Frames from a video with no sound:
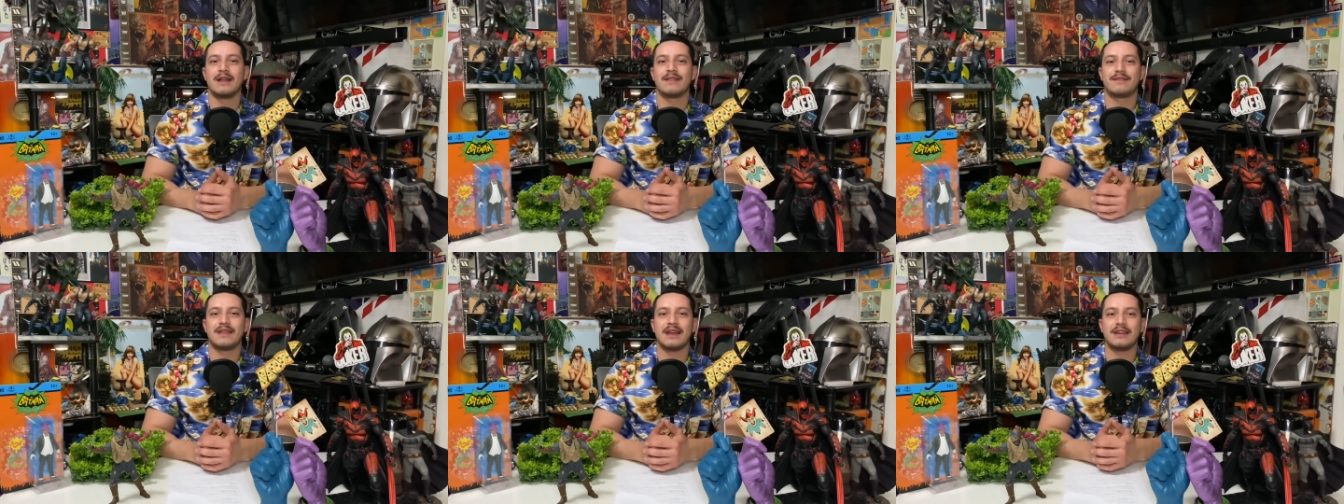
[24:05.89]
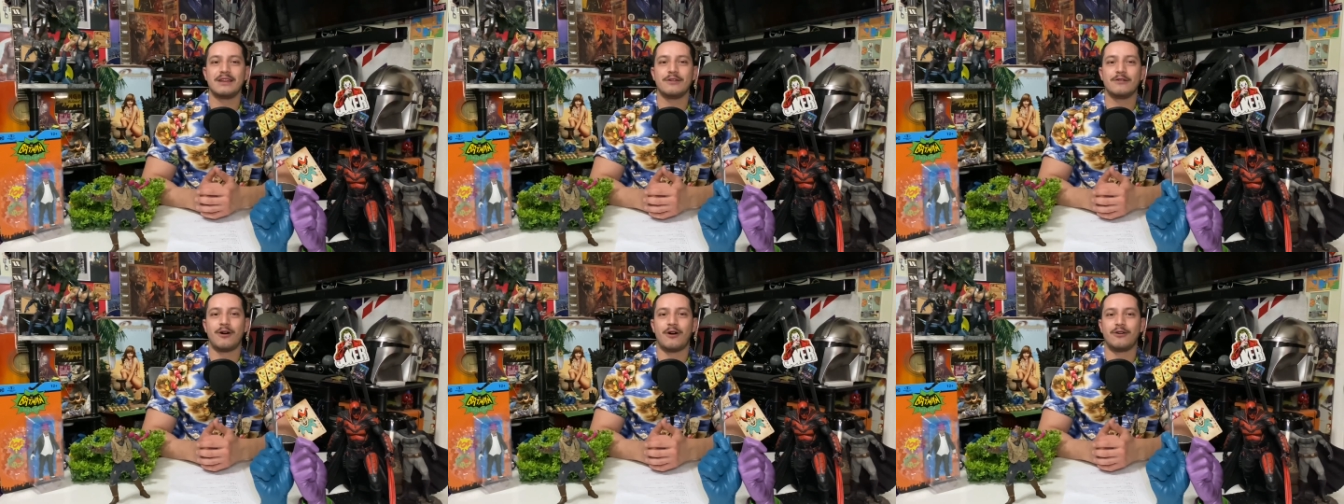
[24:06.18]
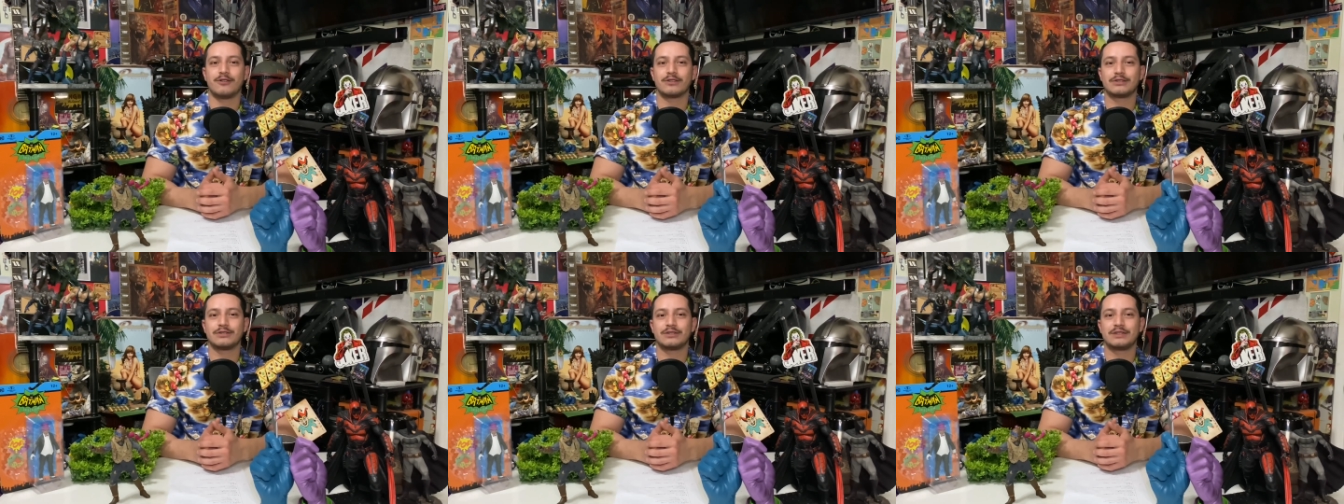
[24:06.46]
Thank you
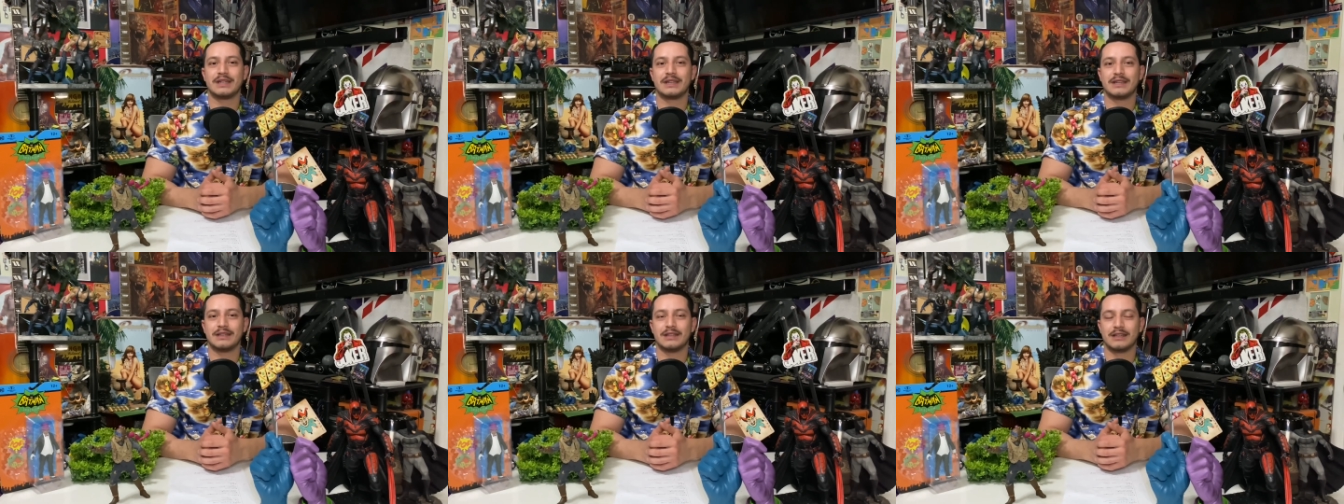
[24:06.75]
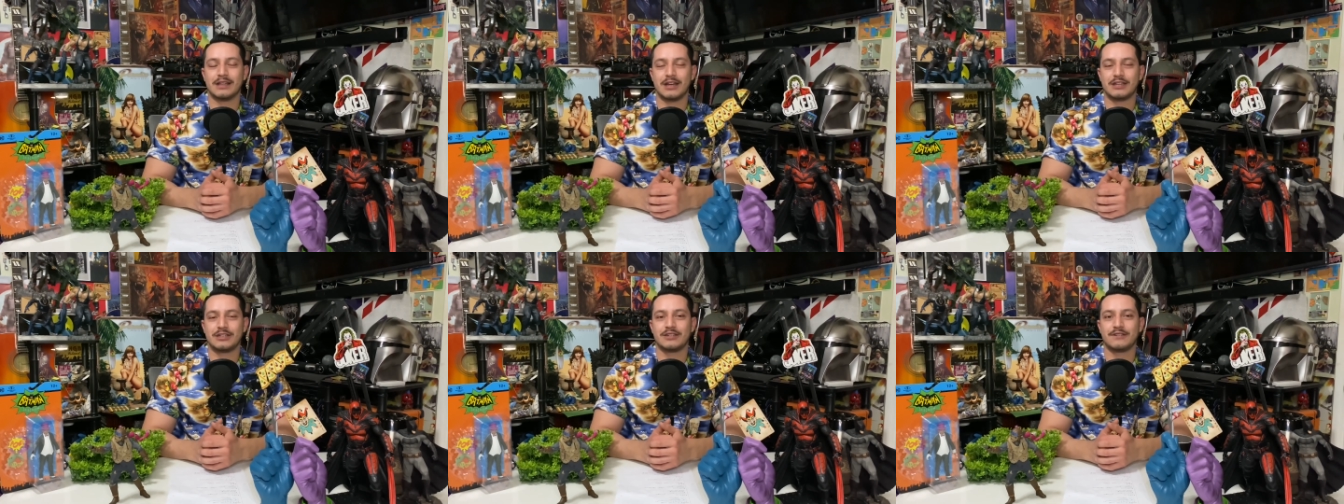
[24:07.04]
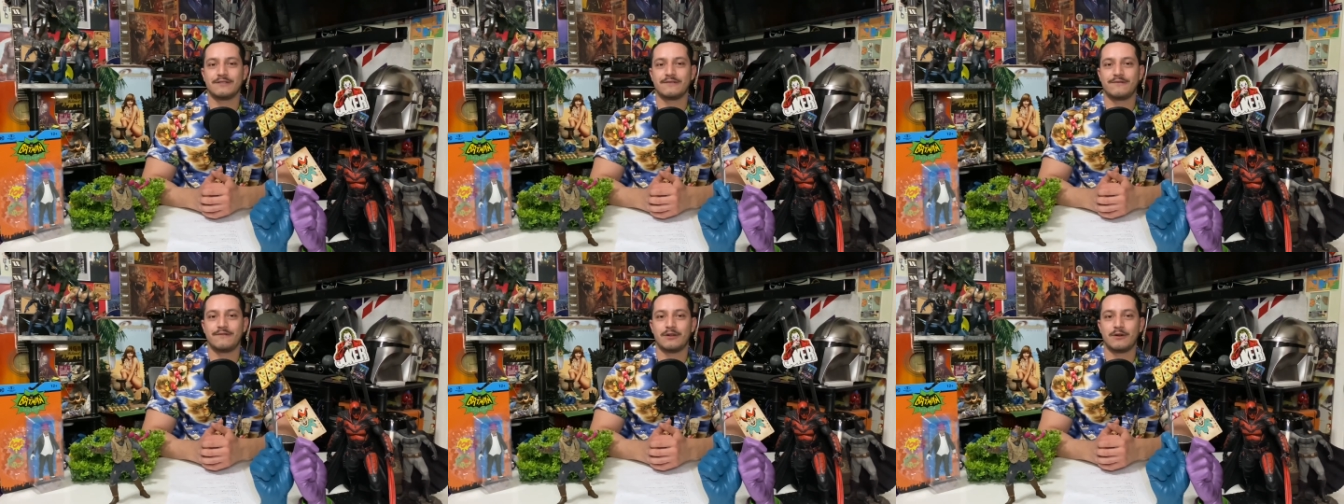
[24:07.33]
also to
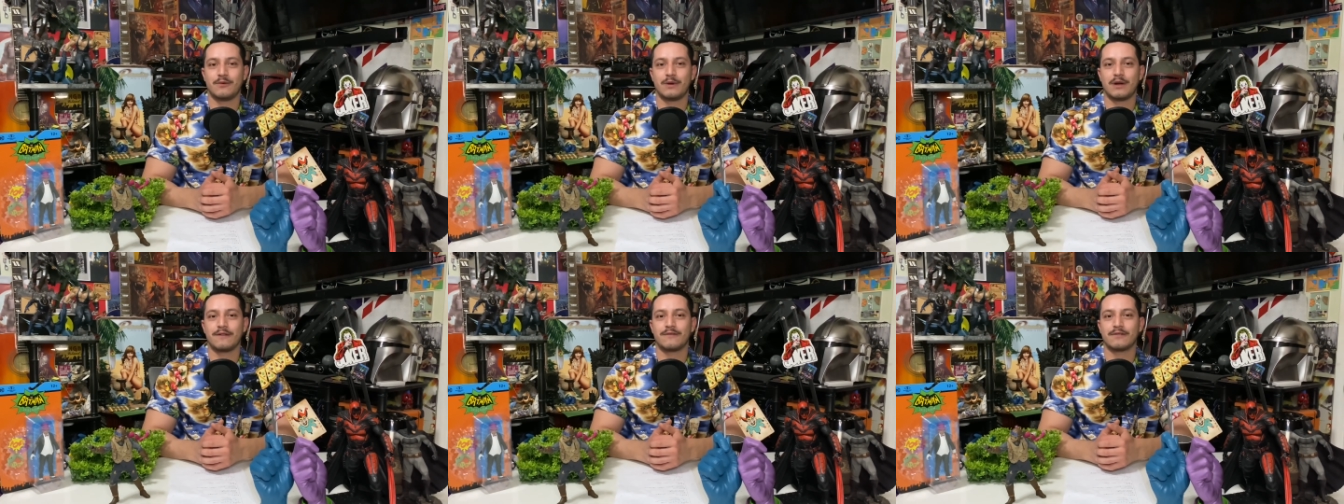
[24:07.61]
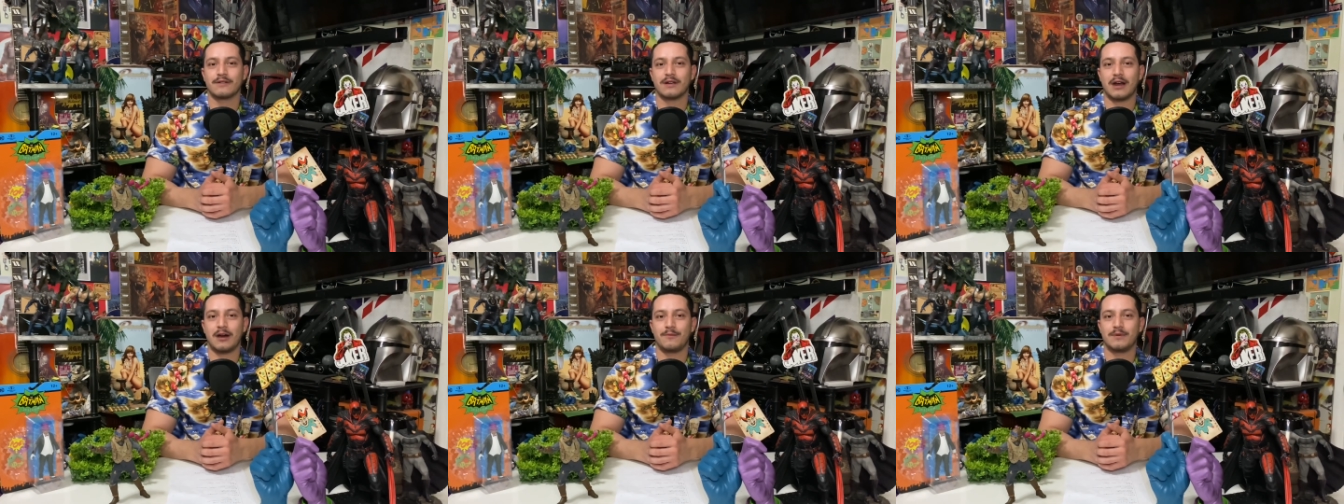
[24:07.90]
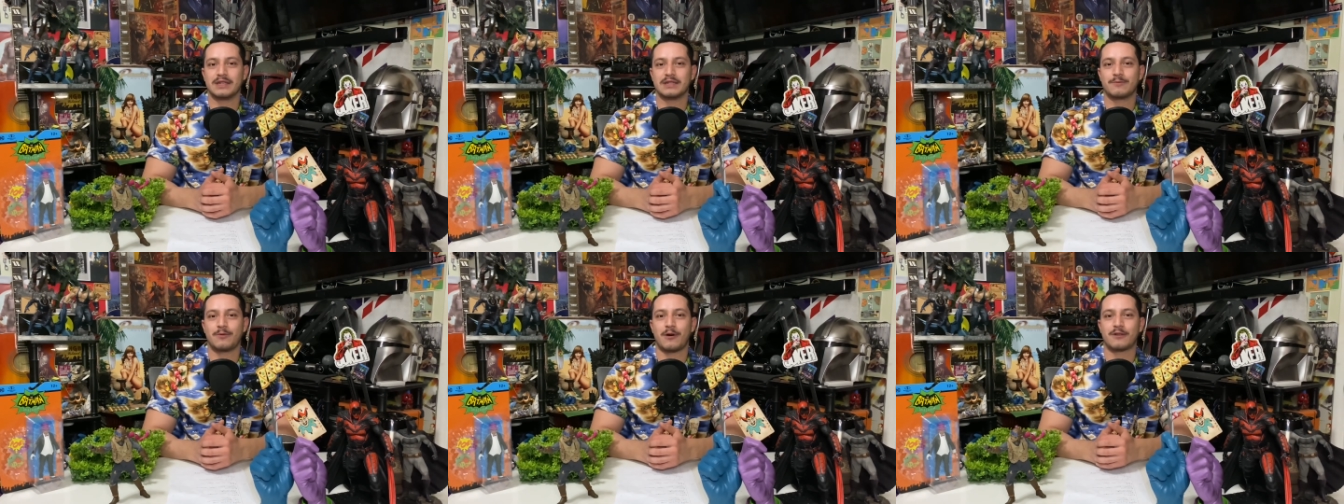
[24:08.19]
Legend Footwear for
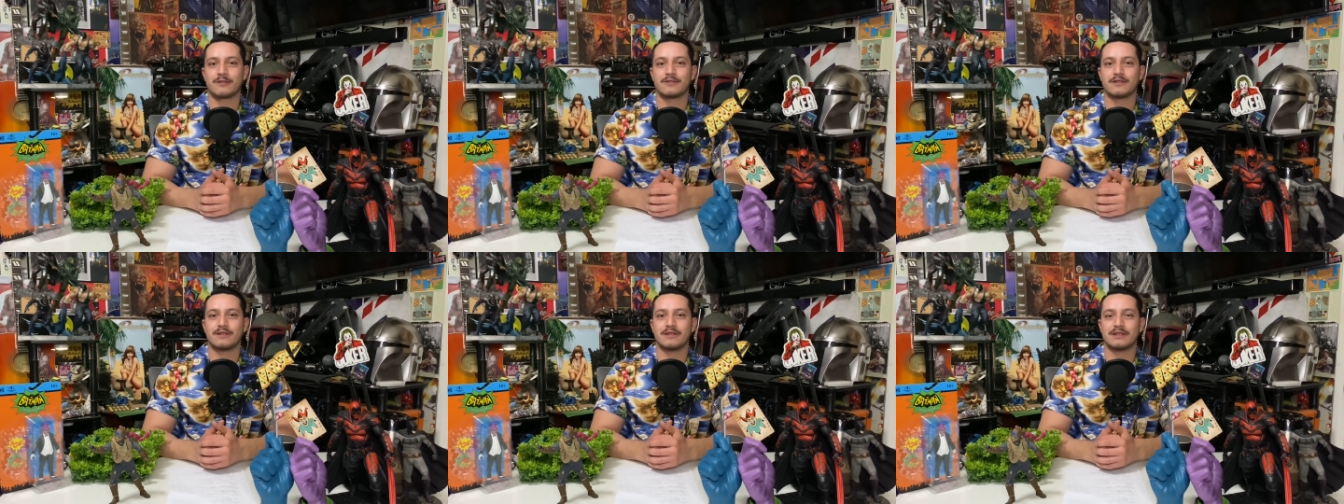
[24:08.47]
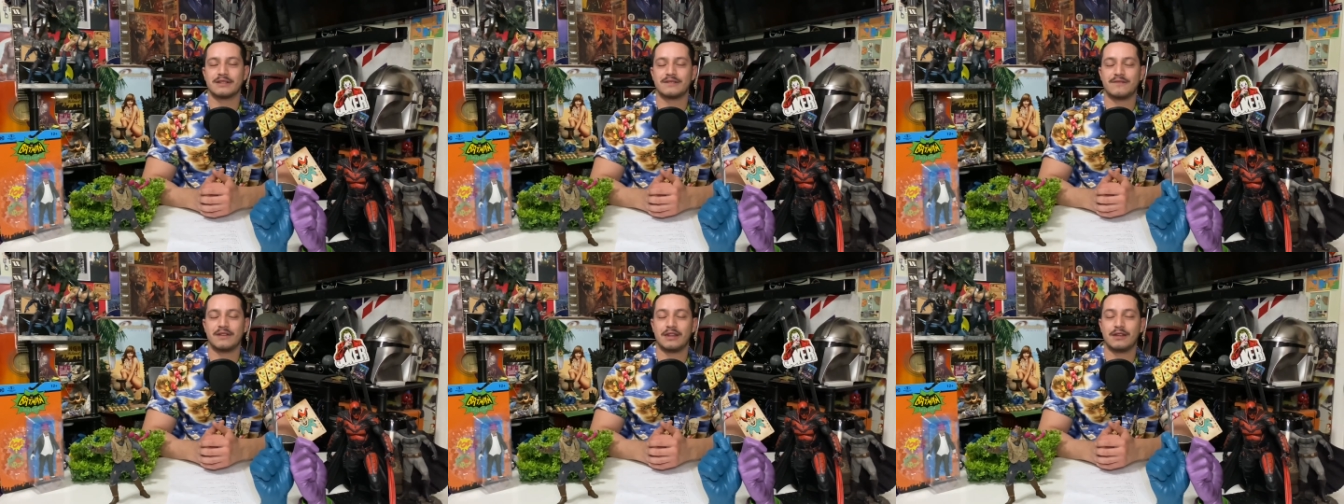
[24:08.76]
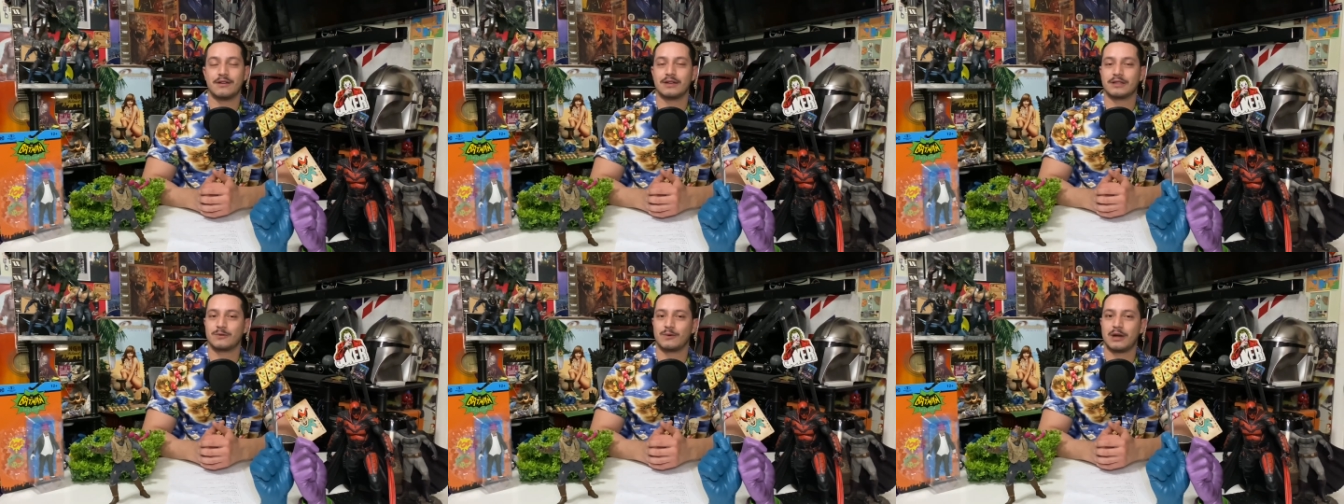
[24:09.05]
helping sponsor this
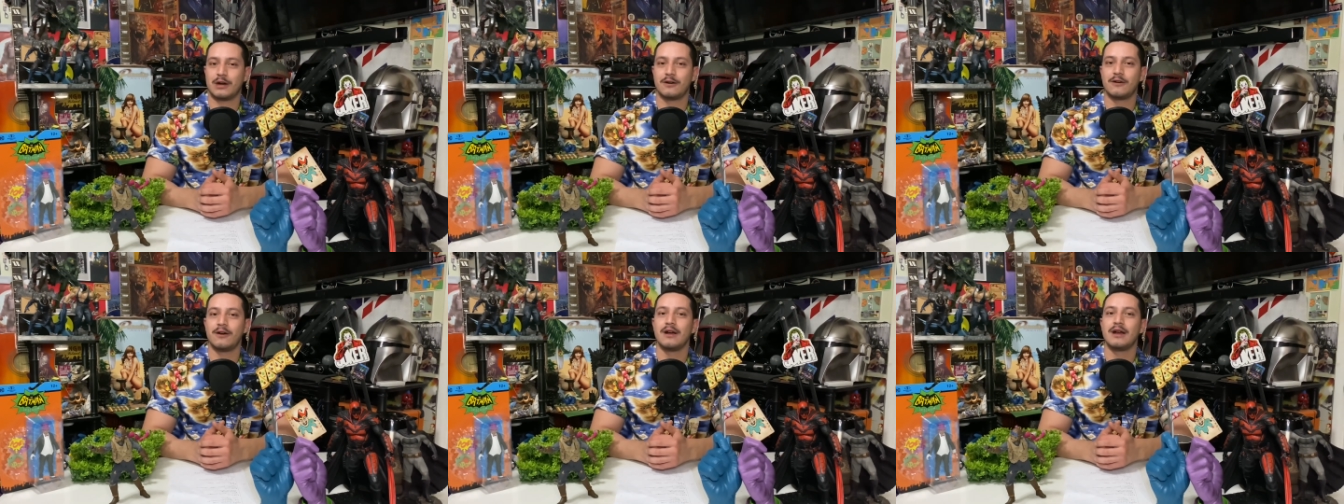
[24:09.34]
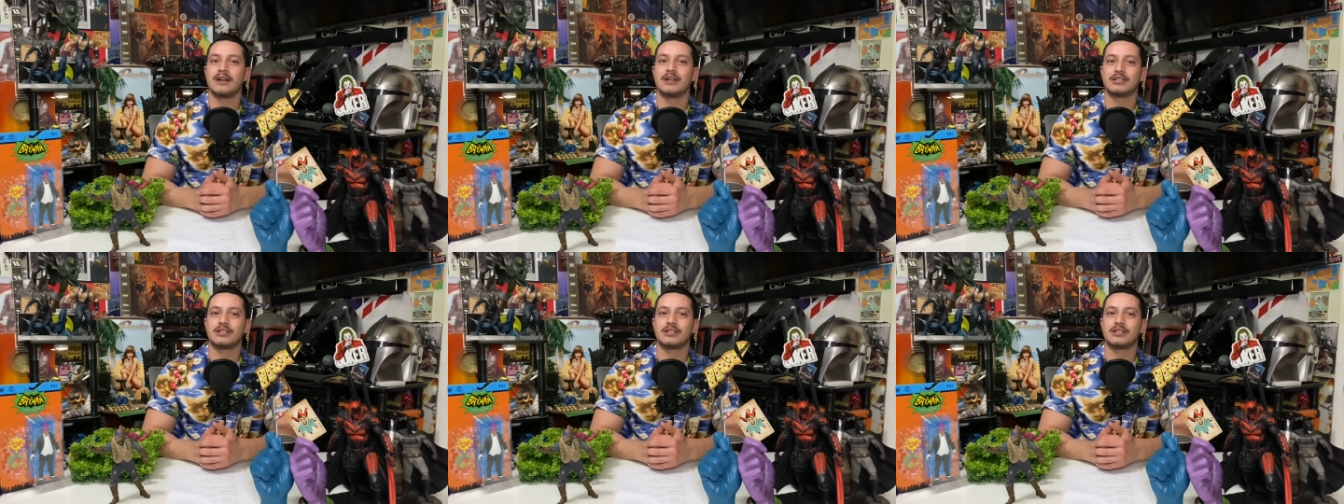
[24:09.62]
video as well.